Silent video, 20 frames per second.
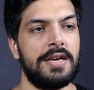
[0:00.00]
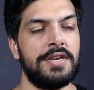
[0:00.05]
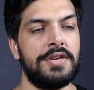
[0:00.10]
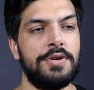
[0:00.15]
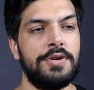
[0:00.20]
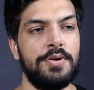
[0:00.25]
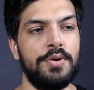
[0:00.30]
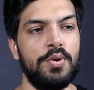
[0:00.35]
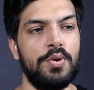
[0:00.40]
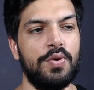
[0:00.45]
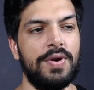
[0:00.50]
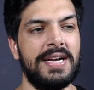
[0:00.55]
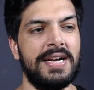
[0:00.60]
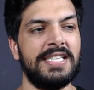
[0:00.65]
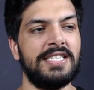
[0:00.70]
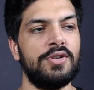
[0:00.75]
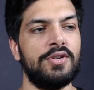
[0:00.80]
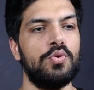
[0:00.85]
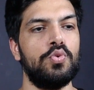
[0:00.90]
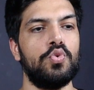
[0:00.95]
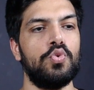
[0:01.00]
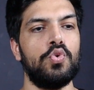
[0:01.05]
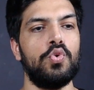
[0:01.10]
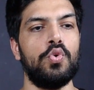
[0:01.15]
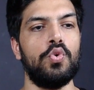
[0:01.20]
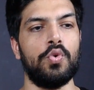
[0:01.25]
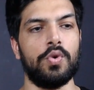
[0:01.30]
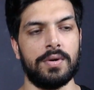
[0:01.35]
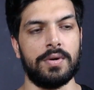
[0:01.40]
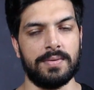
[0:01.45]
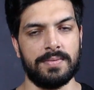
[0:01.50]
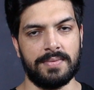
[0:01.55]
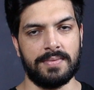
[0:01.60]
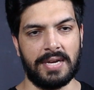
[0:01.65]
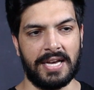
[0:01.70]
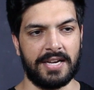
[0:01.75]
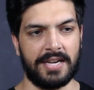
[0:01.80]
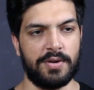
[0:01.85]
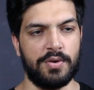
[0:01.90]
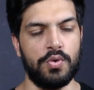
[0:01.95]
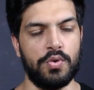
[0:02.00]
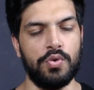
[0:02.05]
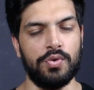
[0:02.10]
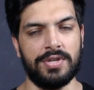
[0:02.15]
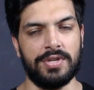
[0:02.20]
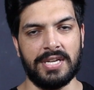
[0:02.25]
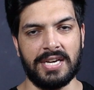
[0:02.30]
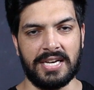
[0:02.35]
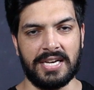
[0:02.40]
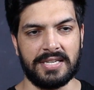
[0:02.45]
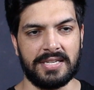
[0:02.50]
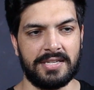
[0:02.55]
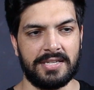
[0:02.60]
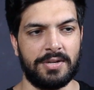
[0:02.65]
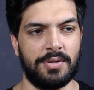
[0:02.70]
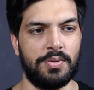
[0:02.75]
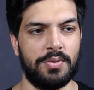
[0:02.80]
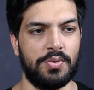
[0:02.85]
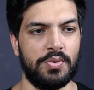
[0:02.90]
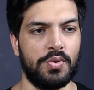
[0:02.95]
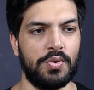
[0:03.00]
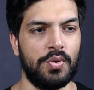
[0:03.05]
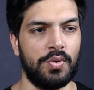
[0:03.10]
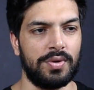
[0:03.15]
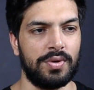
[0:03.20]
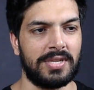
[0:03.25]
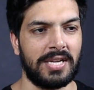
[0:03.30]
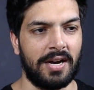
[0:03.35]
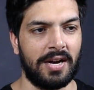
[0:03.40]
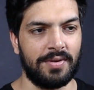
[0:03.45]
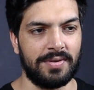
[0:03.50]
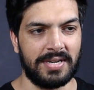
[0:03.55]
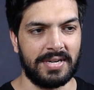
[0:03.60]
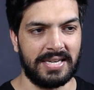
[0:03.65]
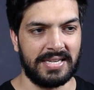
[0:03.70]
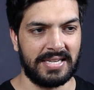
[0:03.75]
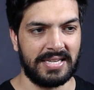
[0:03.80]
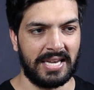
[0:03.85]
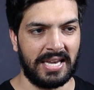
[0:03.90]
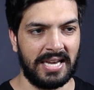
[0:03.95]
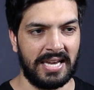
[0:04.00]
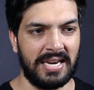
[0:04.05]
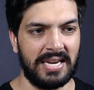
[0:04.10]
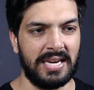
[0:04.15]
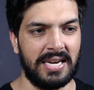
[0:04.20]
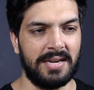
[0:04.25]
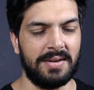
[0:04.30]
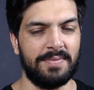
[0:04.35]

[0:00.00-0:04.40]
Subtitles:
U is oo, like ooziness. So oo sound is here.